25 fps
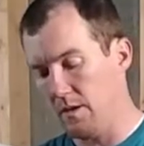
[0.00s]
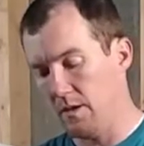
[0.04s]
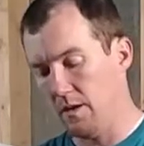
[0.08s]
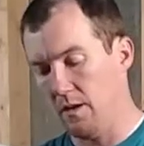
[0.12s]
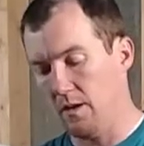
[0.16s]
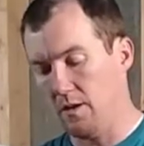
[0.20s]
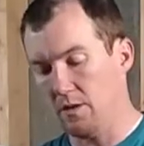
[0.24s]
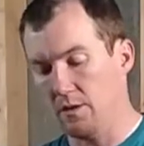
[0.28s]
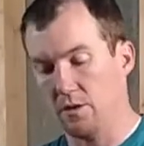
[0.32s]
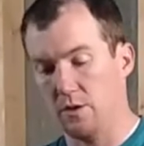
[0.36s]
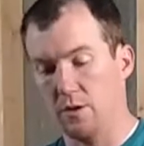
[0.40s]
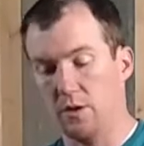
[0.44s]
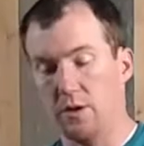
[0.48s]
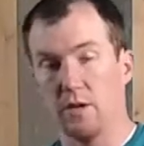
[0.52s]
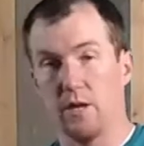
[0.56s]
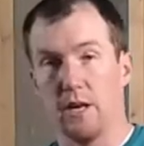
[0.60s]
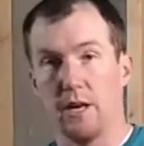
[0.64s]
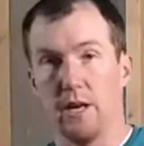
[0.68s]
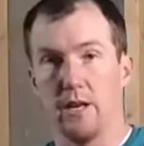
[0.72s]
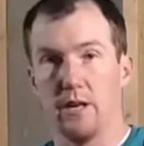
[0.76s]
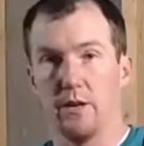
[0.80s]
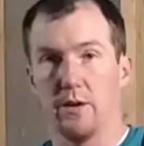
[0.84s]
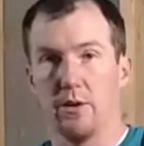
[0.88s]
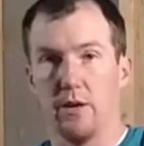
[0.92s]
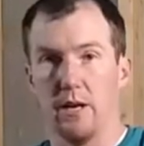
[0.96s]
I'll show you how
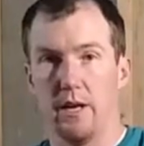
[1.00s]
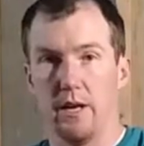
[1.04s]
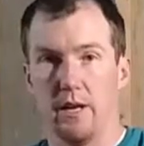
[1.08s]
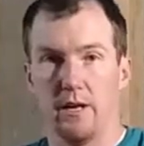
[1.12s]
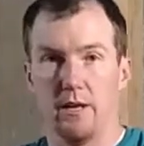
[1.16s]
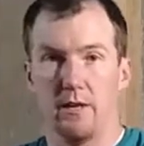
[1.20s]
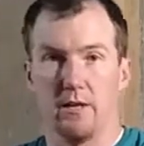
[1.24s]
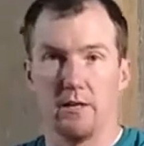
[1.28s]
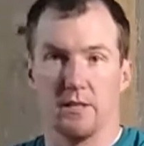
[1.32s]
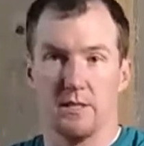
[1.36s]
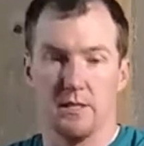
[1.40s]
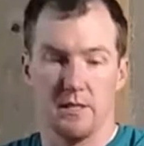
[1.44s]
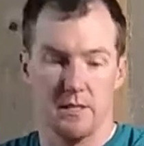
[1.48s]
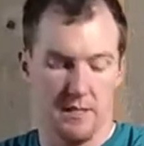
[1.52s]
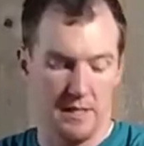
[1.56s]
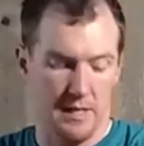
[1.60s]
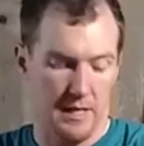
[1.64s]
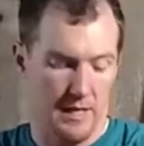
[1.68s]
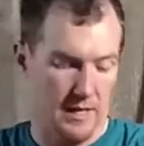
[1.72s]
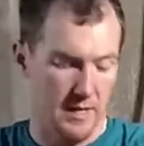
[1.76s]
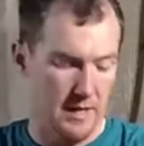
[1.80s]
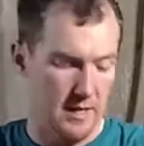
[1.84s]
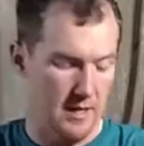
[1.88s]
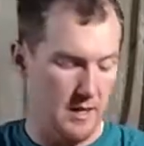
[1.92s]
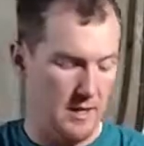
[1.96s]
to do that here in just a
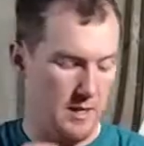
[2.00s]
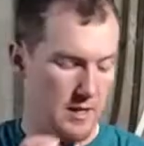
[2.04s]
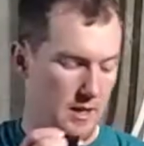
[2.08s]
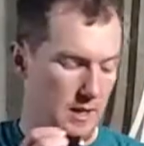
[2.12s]
second.